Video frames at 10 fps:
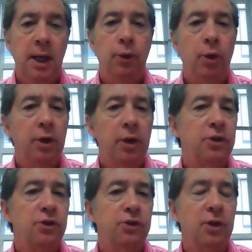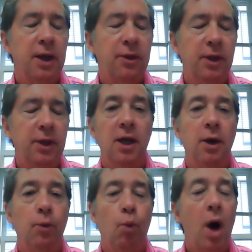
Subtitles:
in organizations like the